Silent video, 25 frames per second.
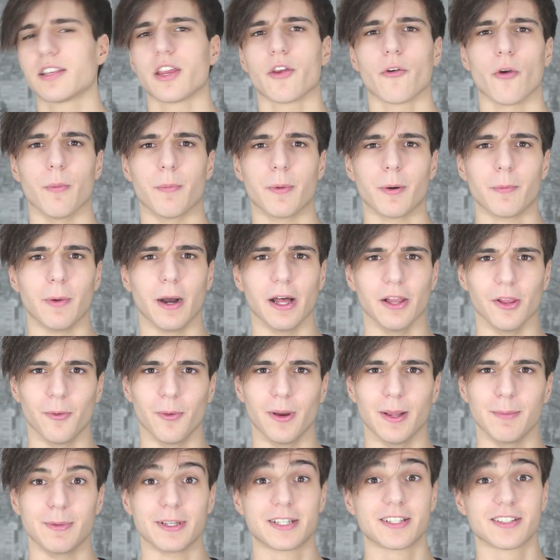syrup, by the
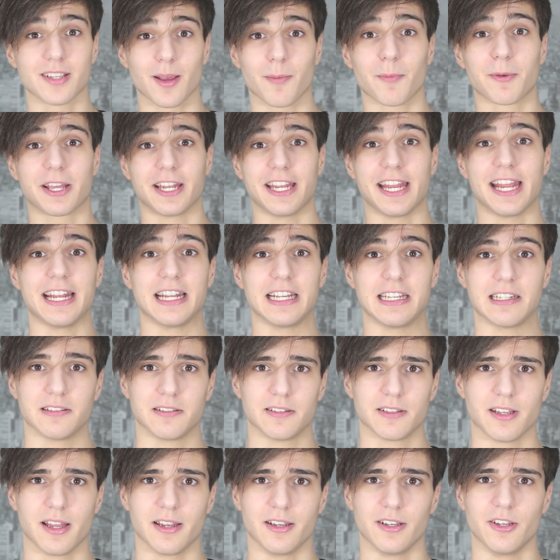way, because I'm
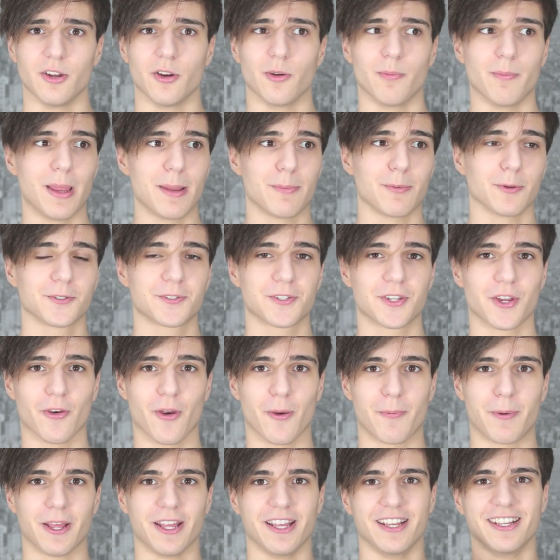Canadian, and you know, maple
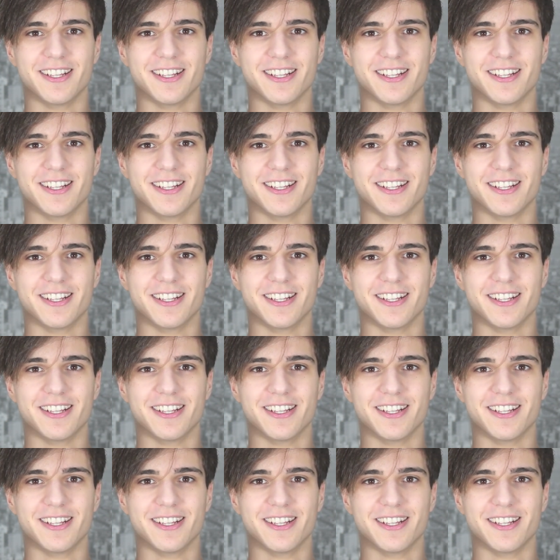syrup.